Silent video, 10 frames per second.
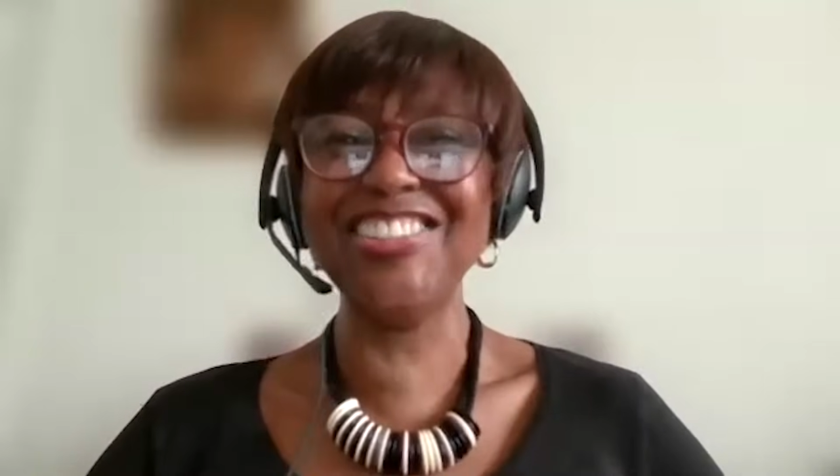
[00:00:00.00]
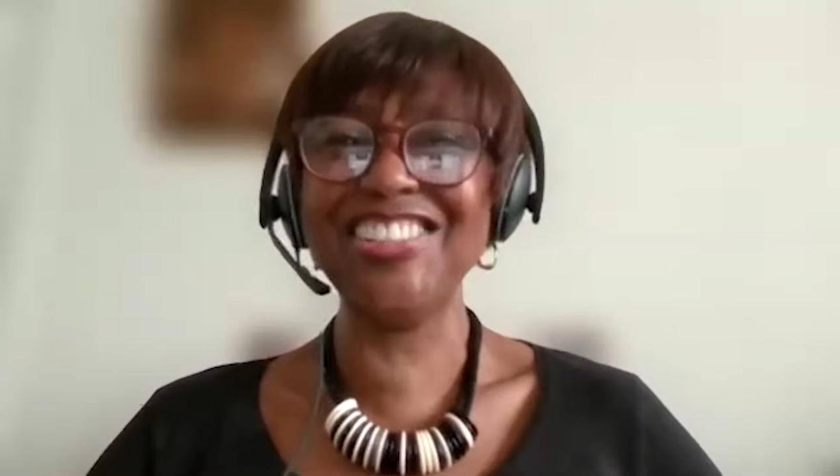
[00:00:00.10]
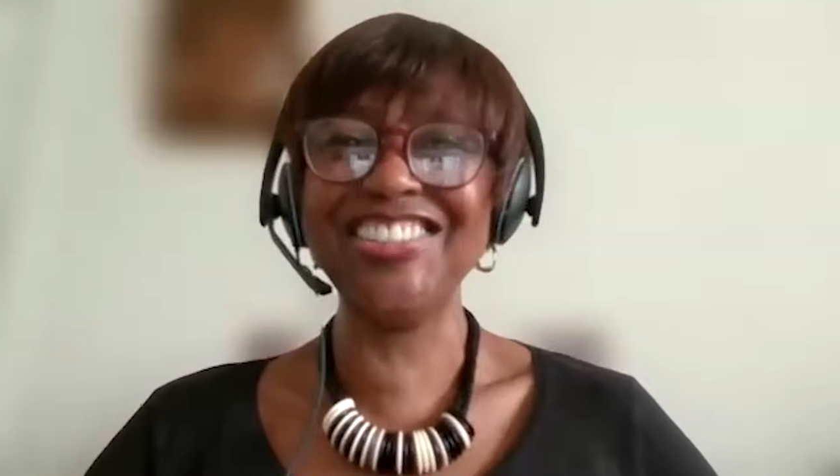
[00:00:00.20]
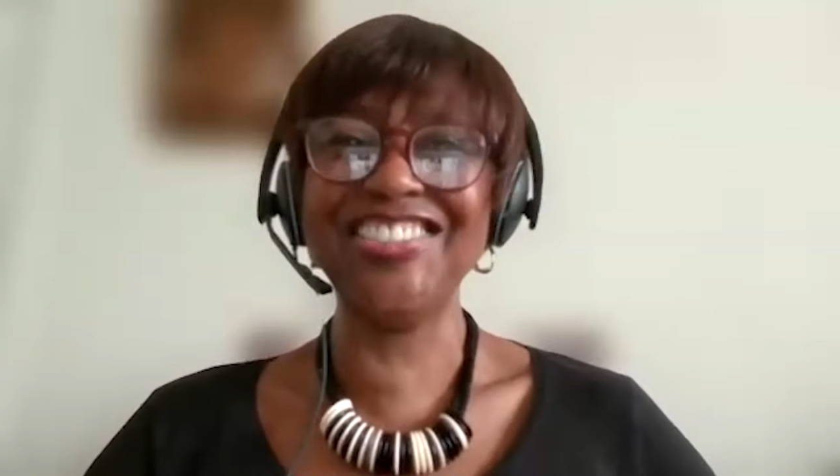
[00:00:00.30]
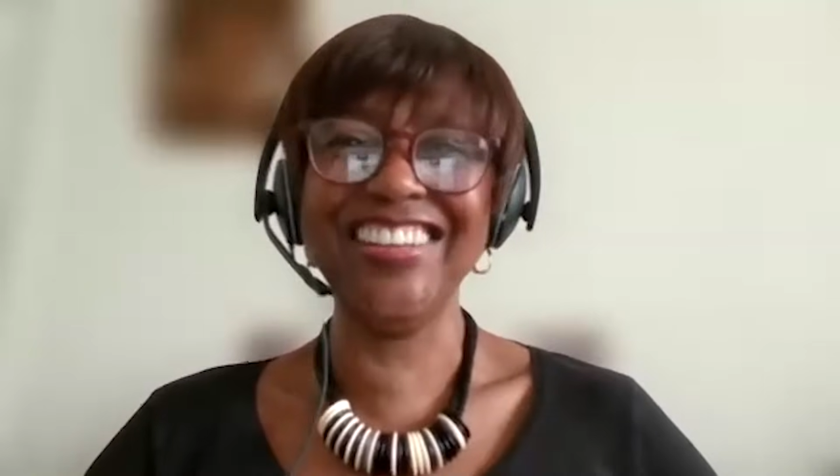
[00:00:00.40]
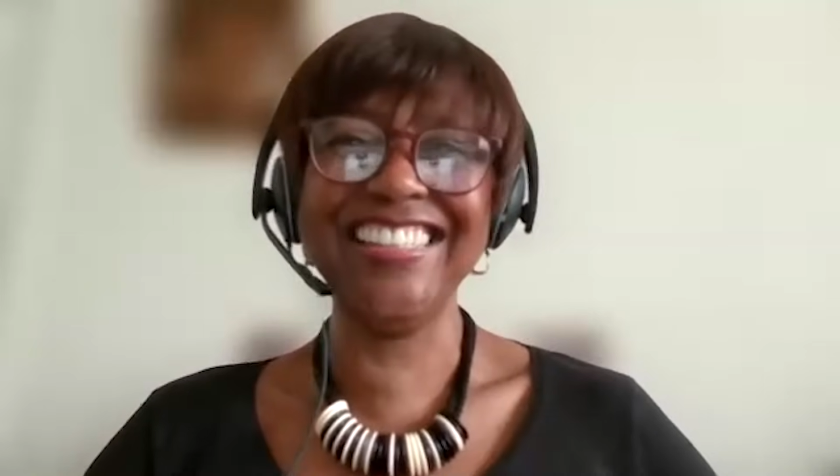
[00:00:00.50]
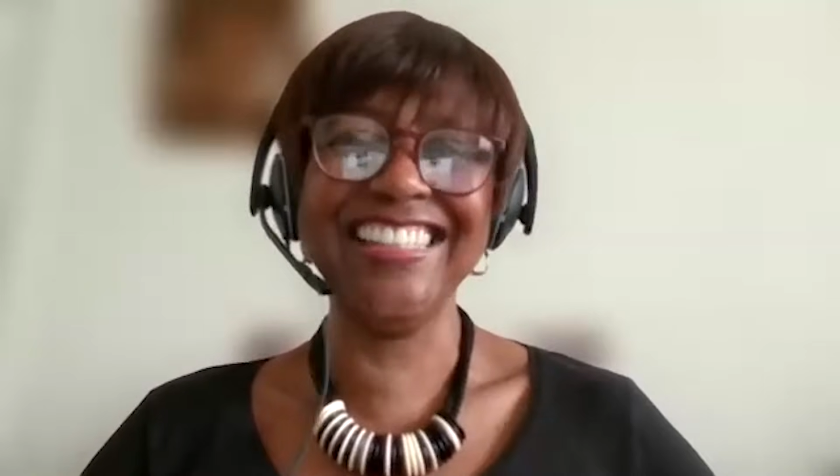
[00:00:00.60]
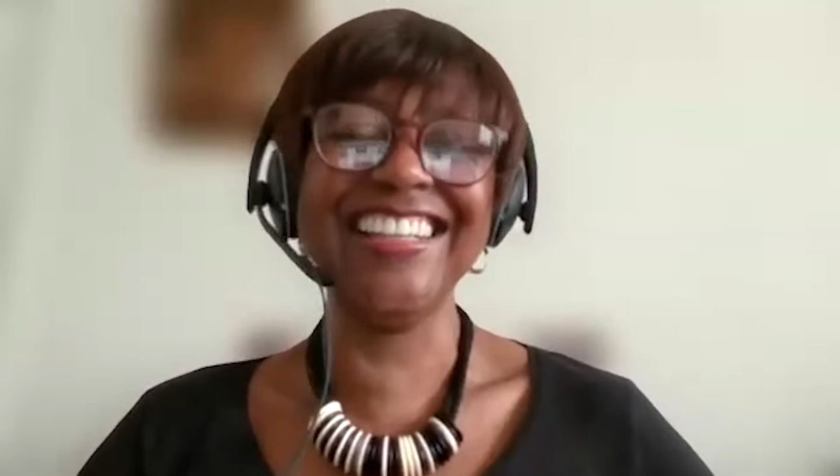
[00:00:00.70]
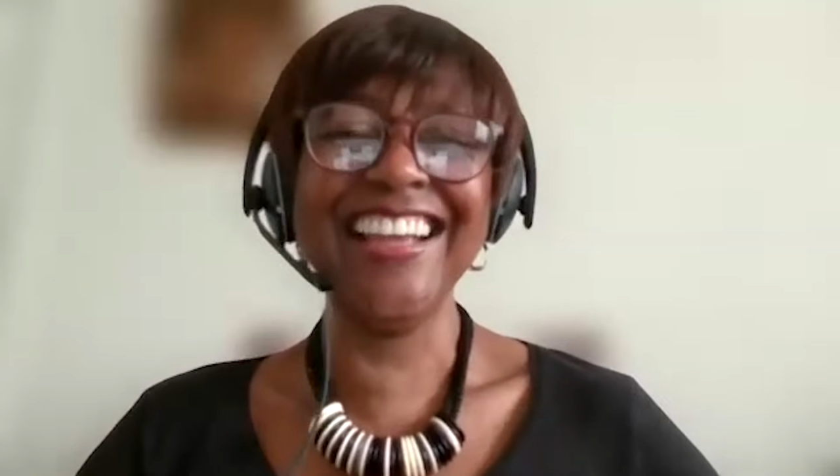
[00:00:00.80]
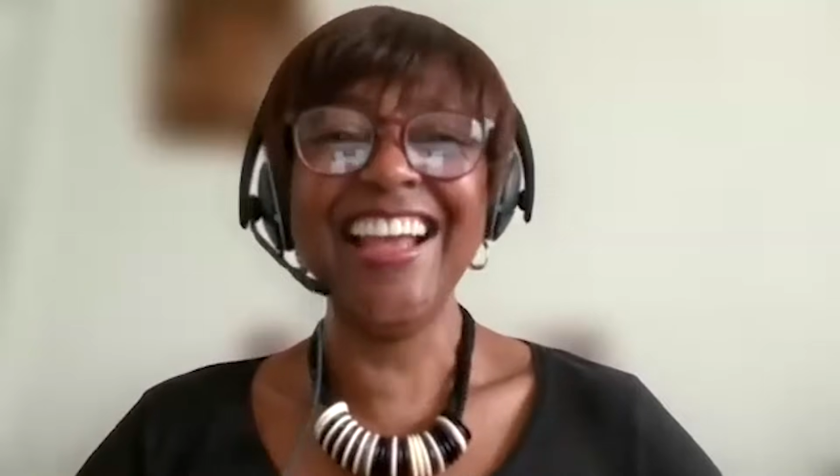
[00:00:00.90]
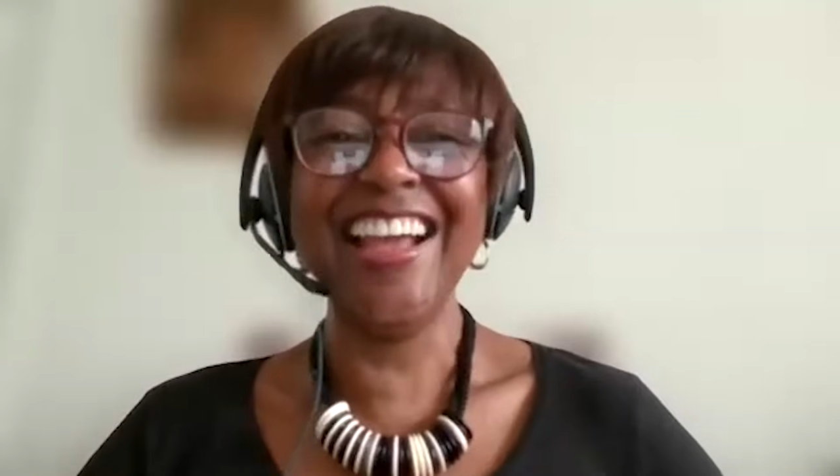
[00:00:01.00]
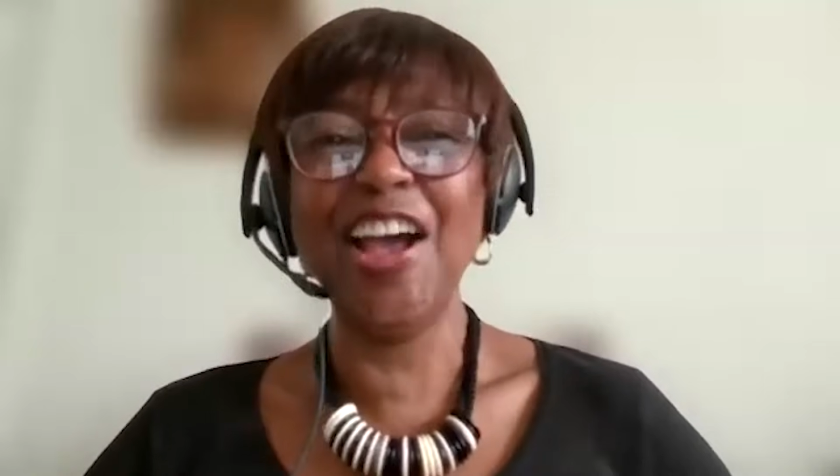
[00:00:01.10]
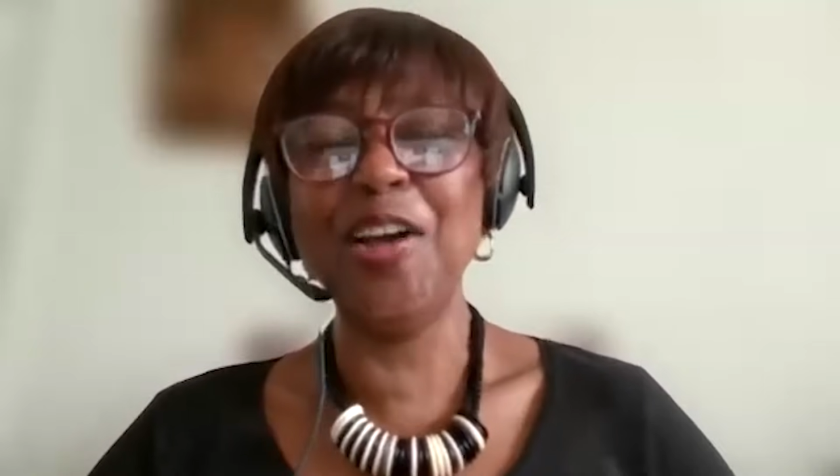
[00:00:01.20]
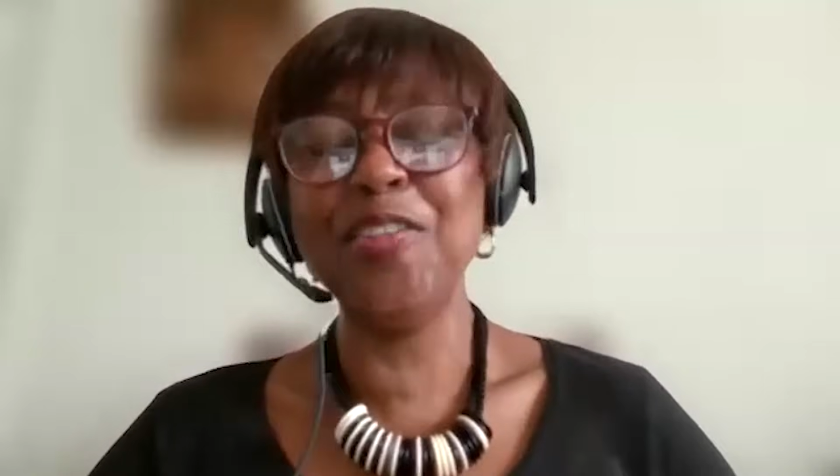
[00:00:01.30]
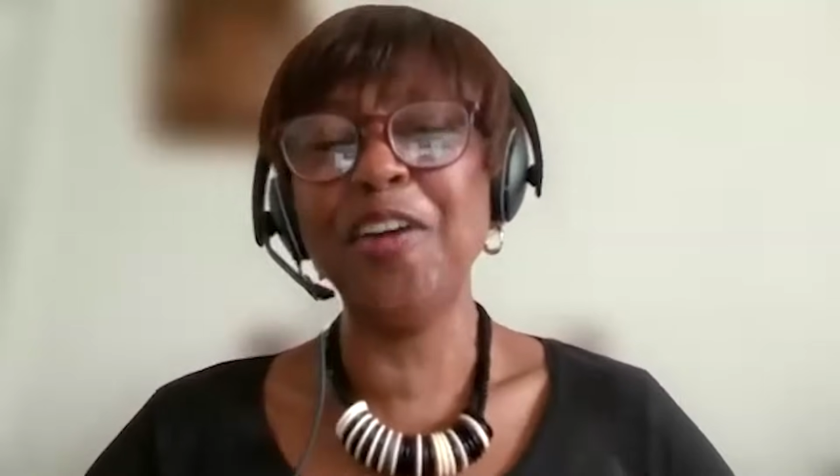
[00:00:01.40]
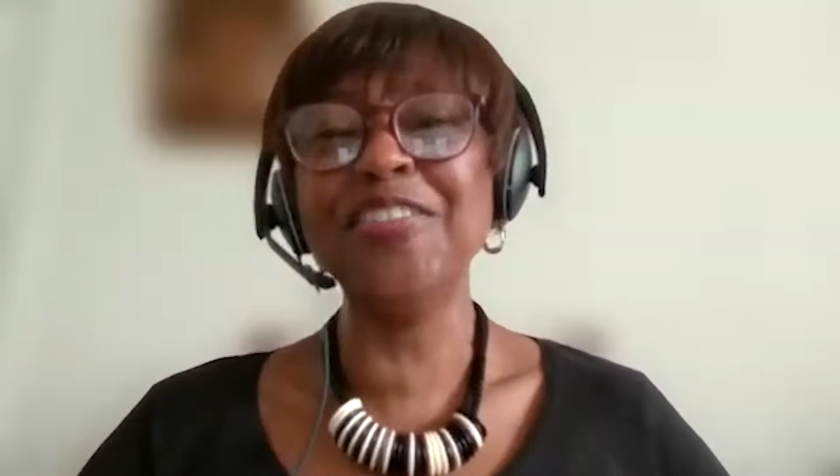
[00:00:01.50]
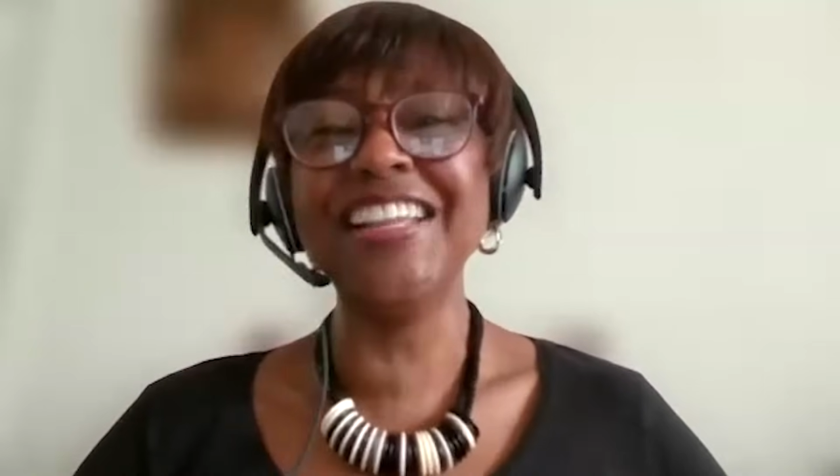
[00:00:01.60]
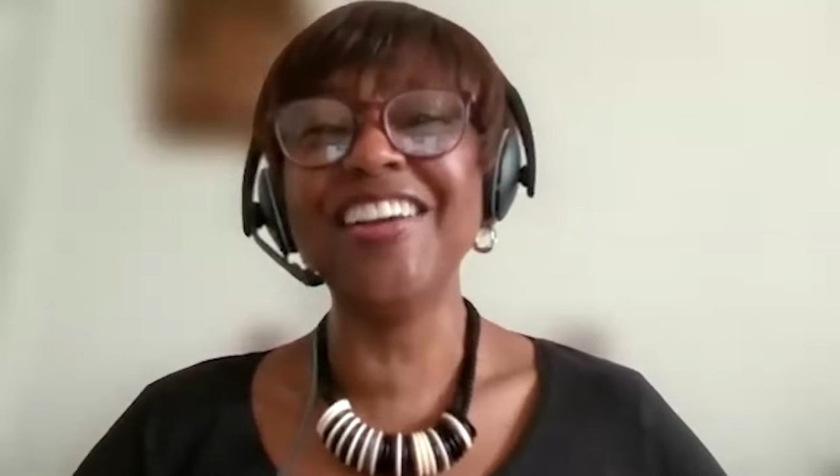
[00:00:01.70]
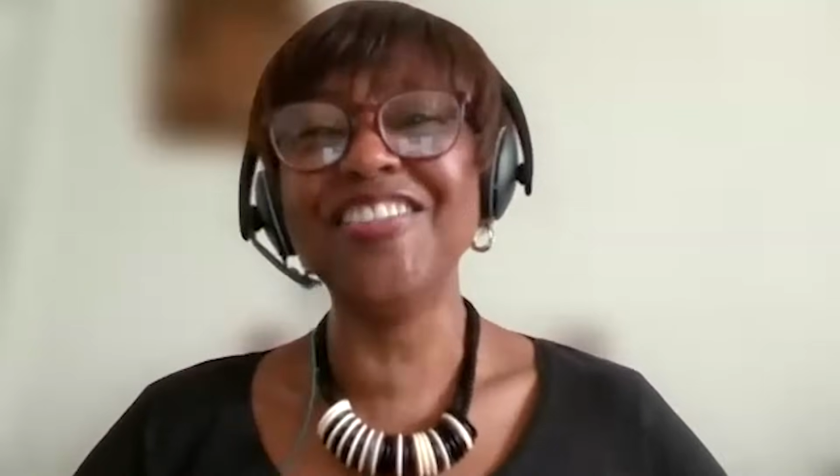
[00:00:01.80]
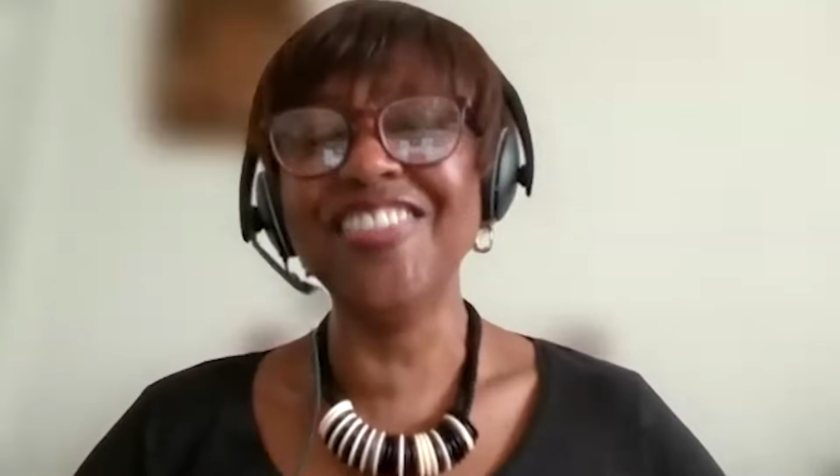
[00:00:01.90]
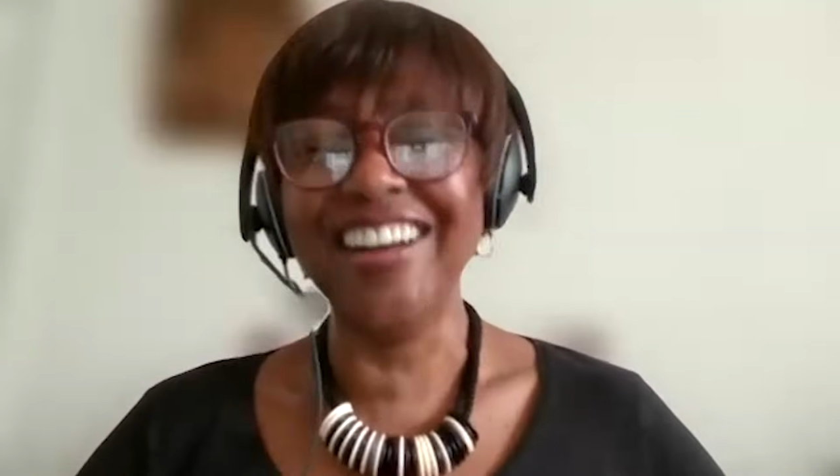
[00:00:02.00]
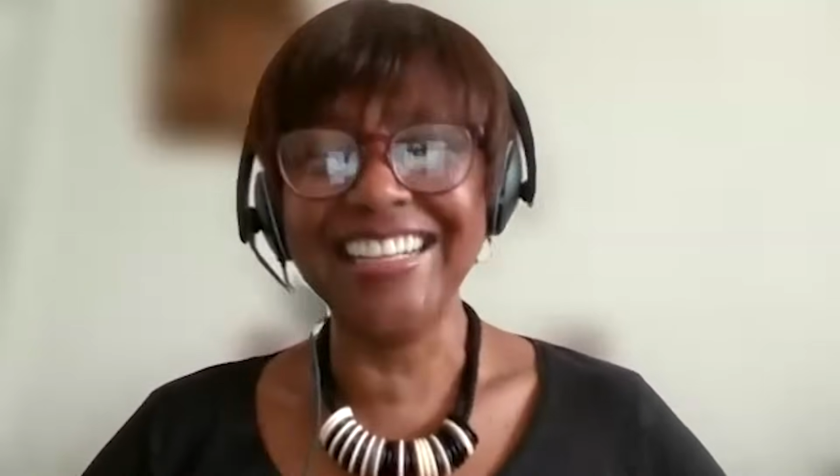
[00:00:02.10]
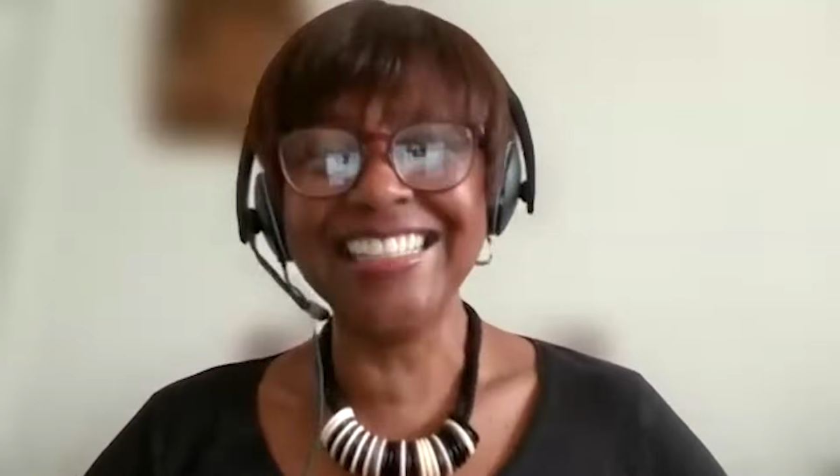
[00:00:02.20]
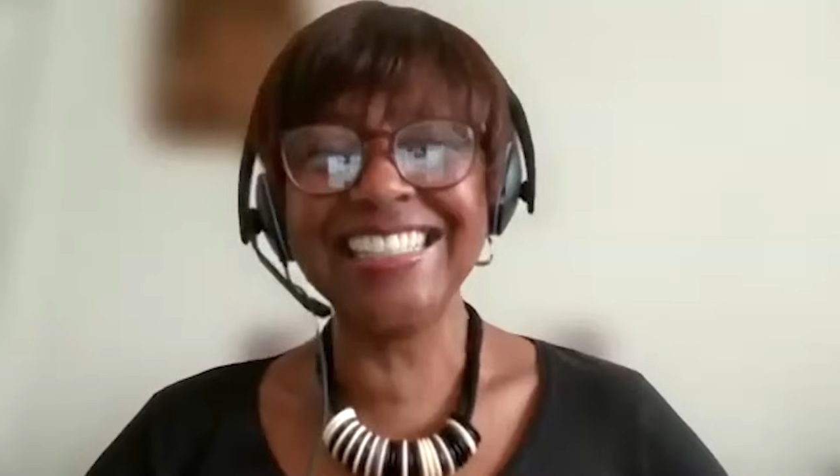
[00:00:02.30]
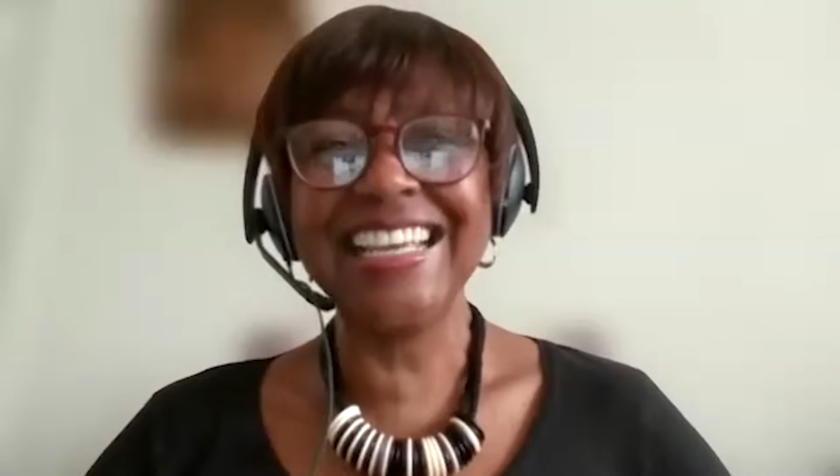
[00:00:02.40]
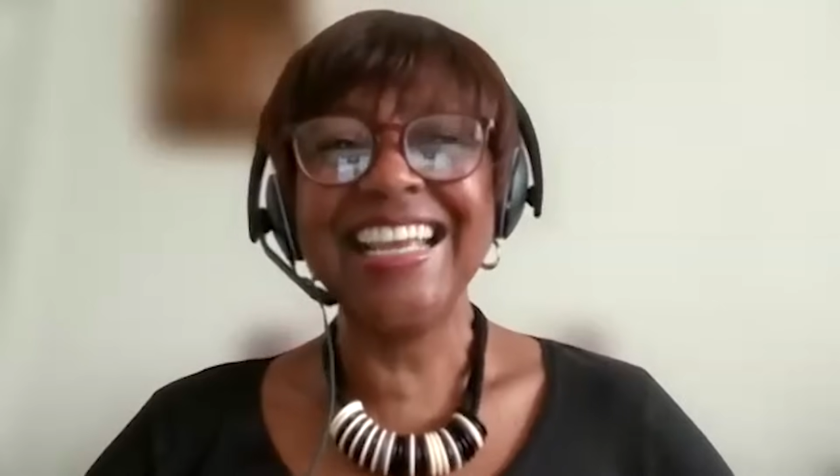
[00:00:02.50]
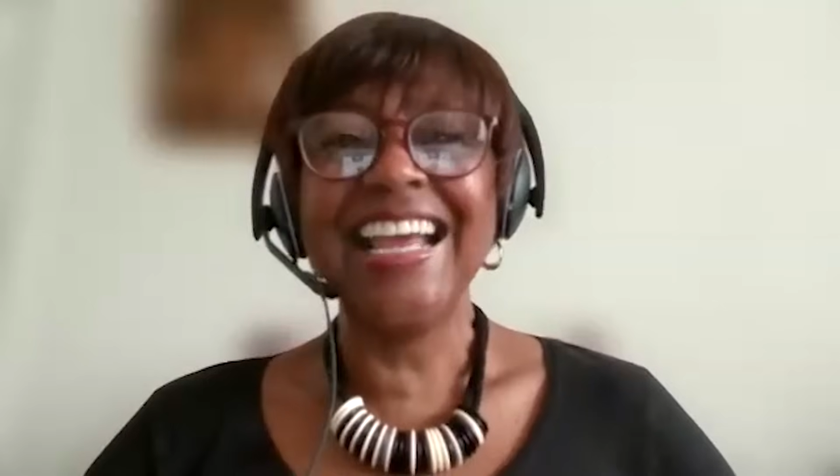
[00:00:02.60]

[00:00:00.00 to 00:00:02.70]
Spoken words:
concentrating only on rice.